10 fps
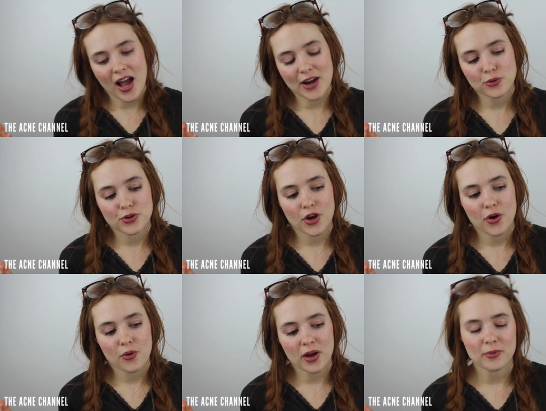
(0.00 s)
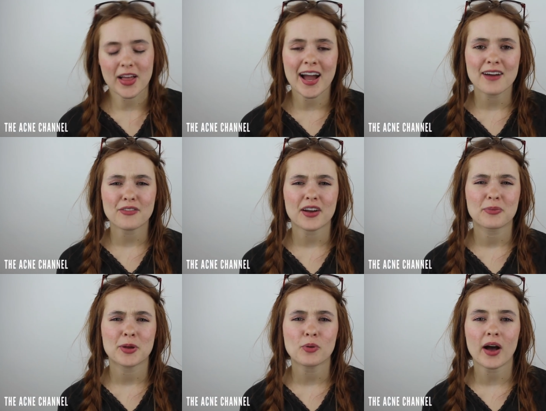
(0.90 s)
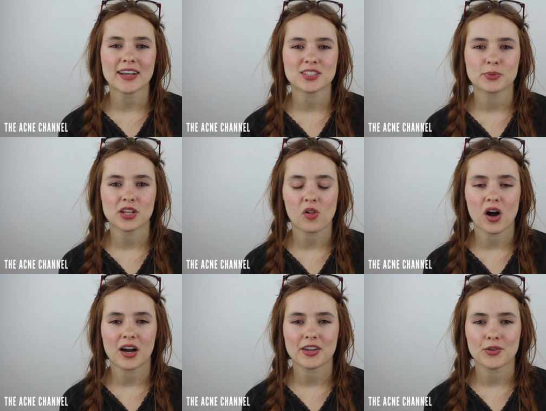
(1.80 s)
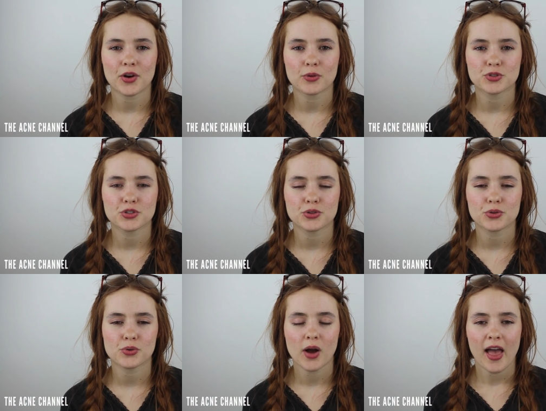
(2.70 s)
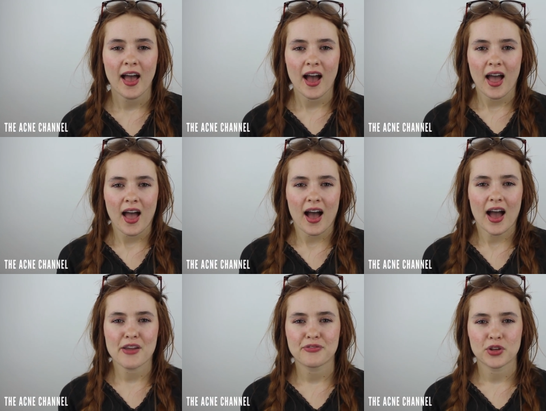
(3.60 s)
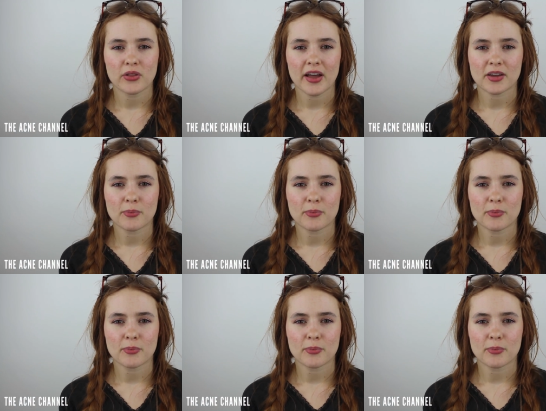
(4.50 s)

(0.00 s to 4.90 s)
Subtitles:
I don't know, I have people ask me a lot, you know, do I feel like